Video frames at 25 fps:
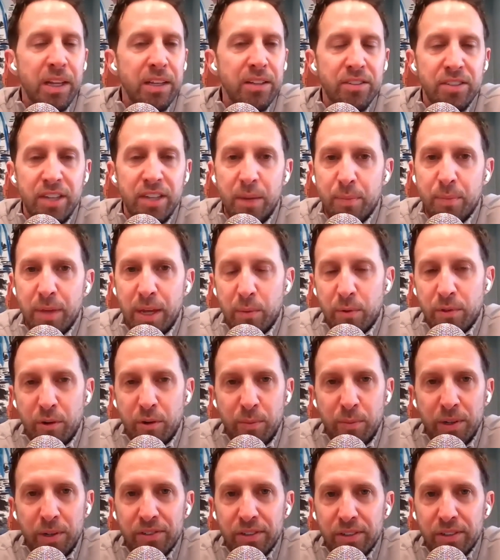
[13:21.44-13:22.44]
Same thing with
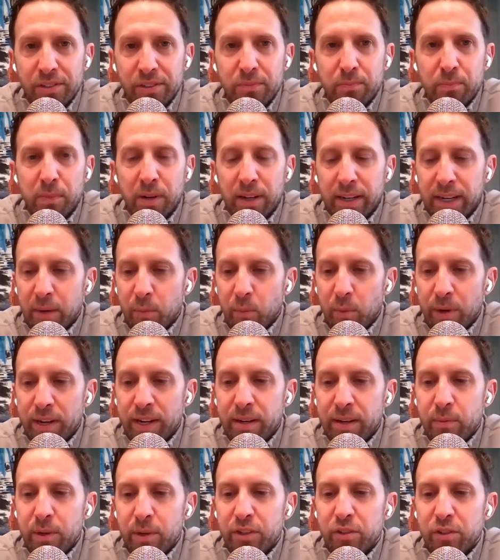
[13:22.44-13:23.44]
your business. Again,
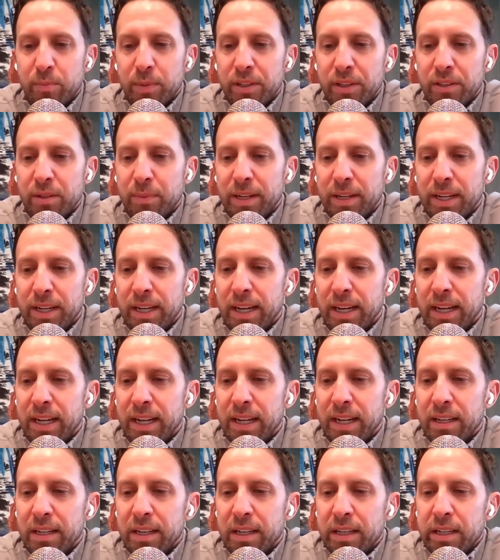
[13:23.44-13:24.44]
we we spent the
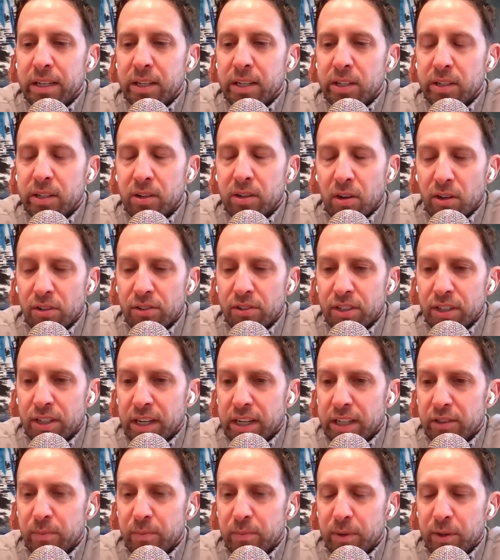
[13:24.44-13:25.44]
beginning, Carson
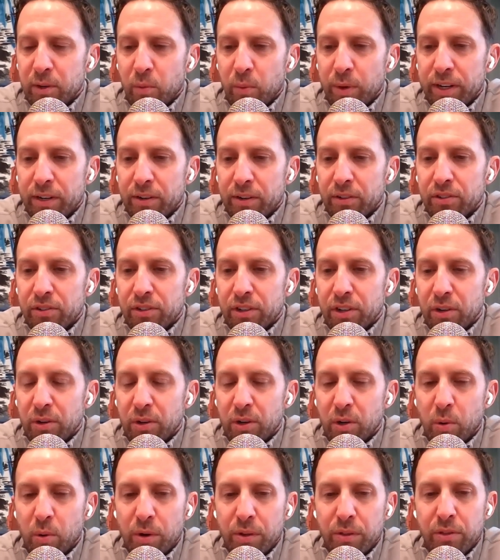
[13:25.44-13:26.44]
and I spent a week or so
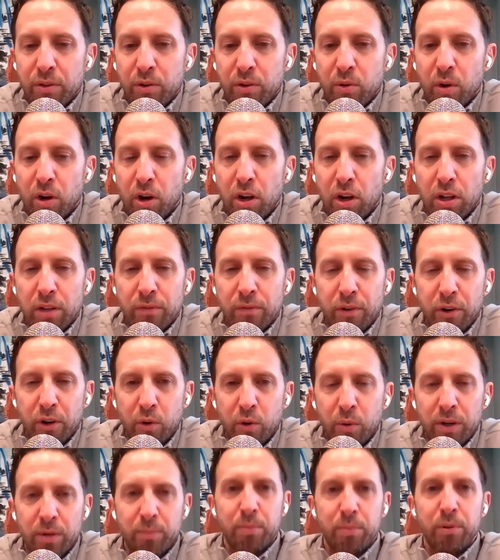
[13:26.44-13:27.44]
going through all of our
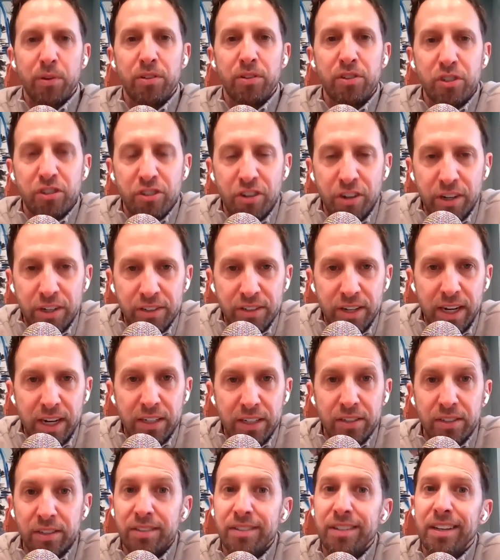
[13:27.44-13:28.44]
QuickBooks
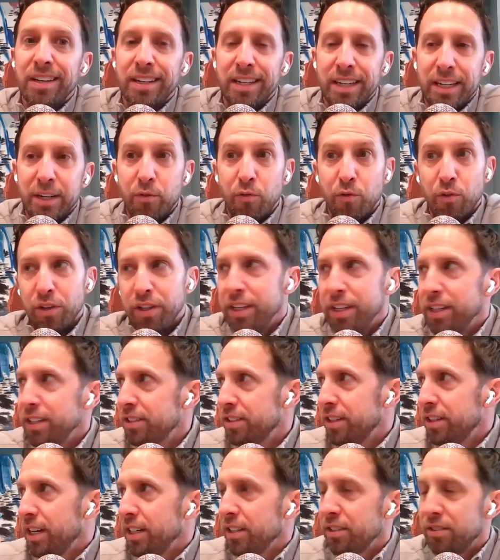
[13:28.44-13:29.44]
transactions. Again, really
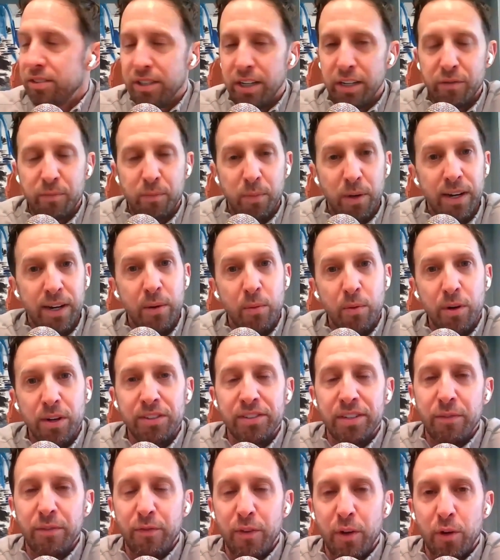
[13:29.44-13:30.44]
exciting stuff, but it
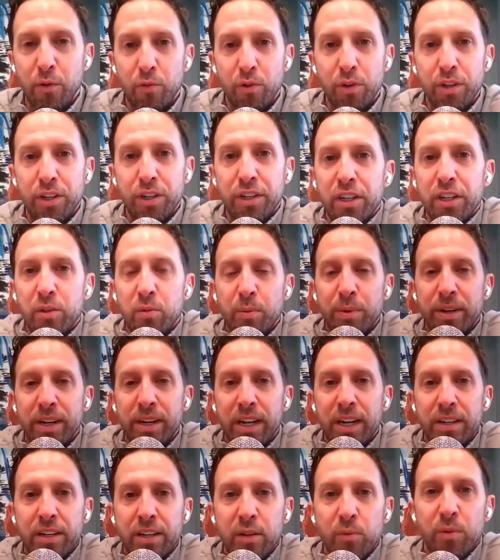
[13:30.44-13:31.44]
was it felt really good when we
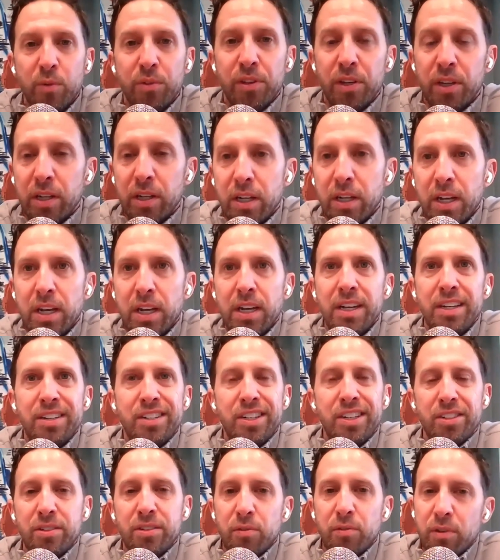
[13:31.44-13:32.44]
got done with it.
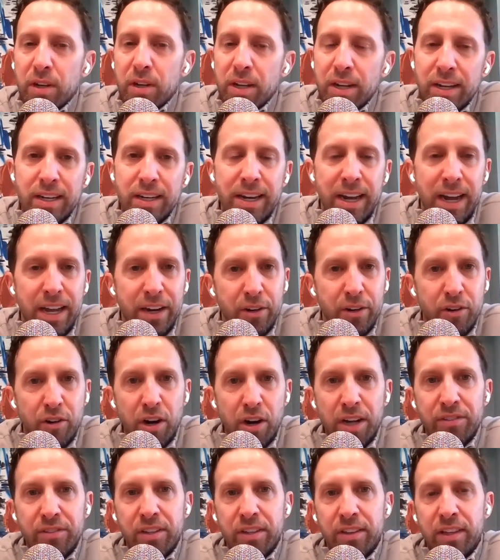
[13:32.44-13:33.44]
Just
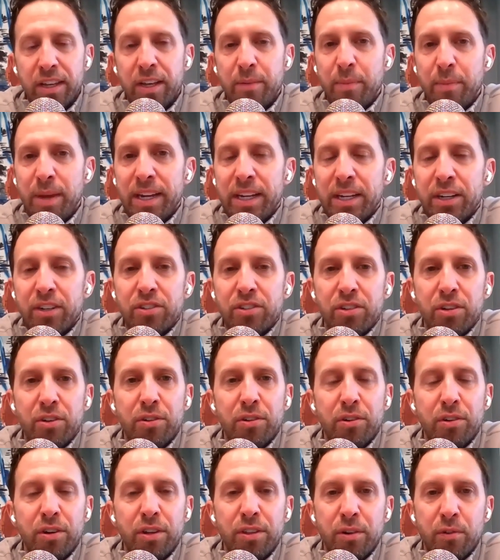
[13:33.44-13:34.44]
categorizing them, making sure
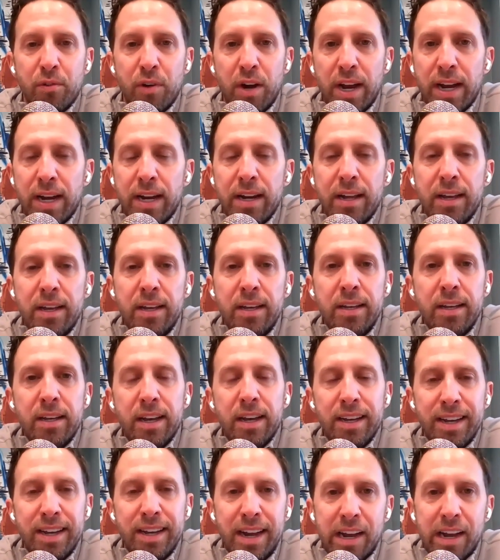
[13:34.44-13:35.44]
they're in the right
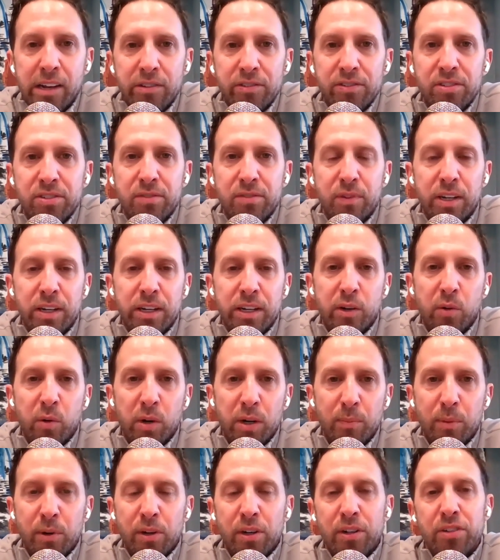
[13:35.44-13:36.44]
accounts and
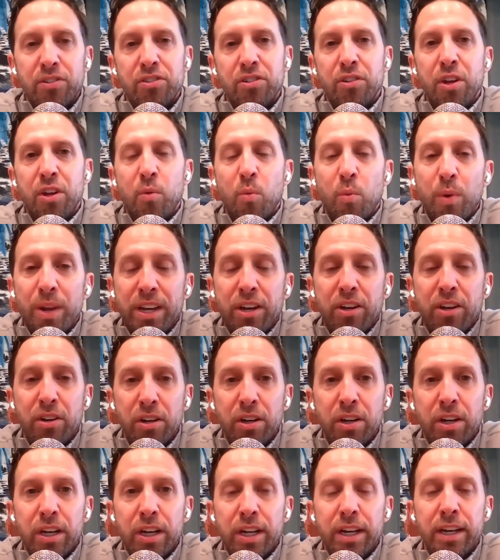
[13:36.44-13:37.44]
QuickBooks so that we
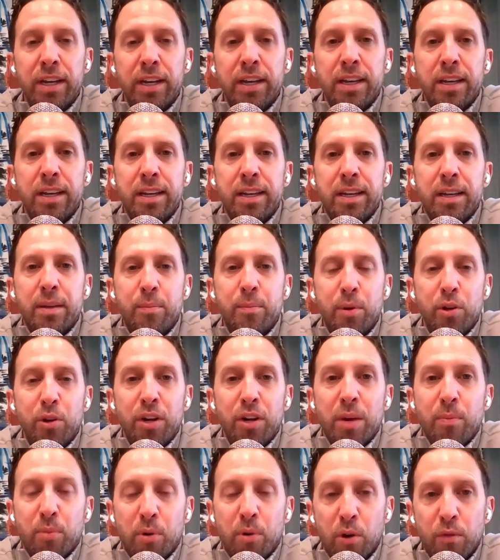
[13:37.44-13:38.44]
could build
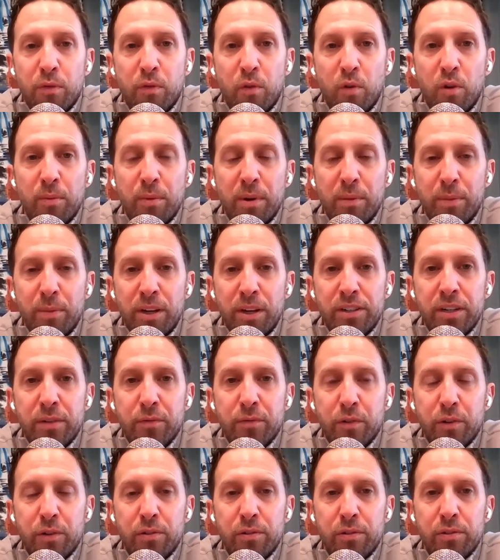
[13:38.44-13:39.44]
a pro forma
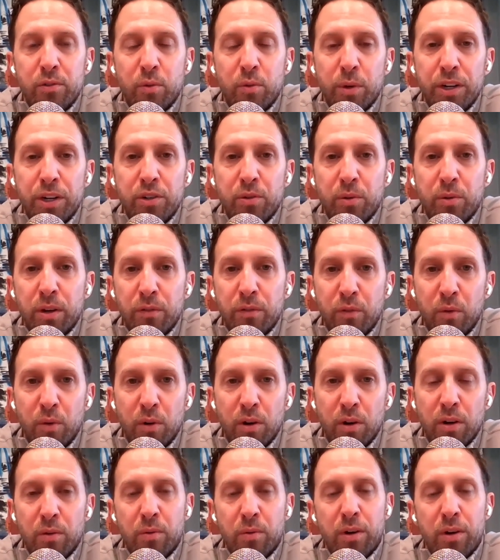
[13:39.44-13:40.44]
budget for
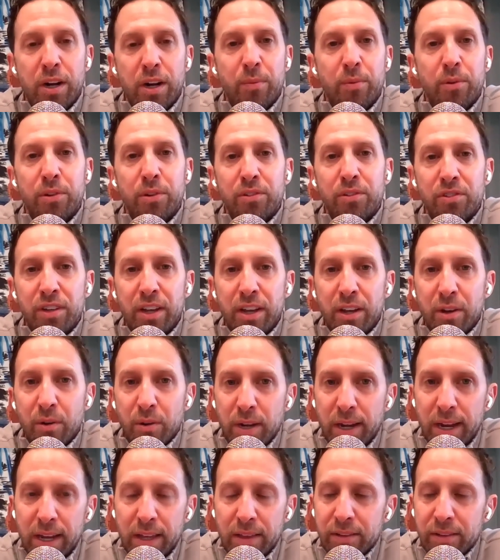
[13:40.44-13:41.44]
2024. We're able to say,
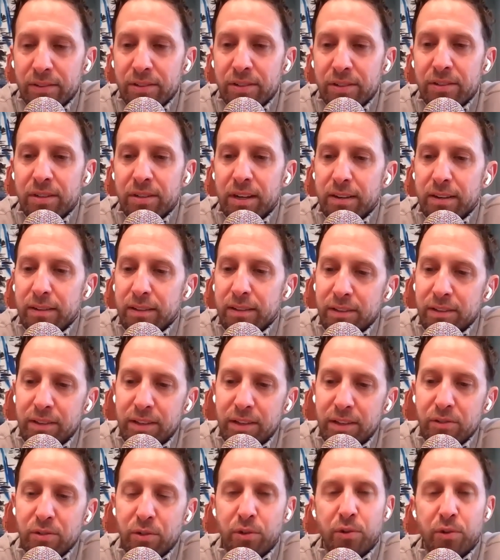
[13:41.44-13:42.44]
okay, this is
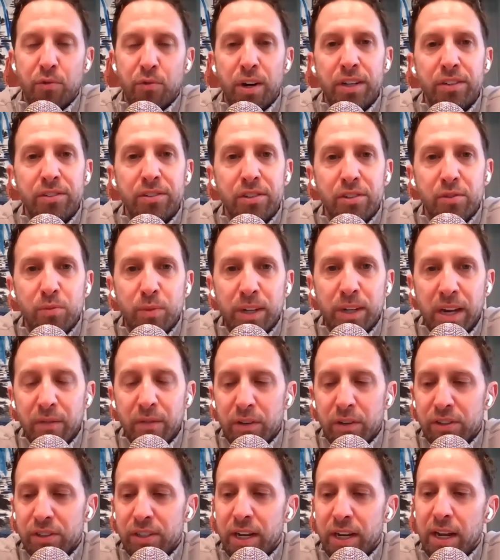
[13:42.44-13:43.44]
these are the raises we gave
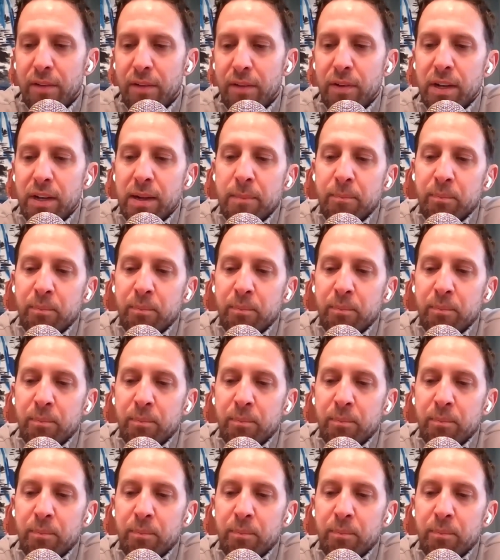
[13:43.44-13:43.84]
our staff.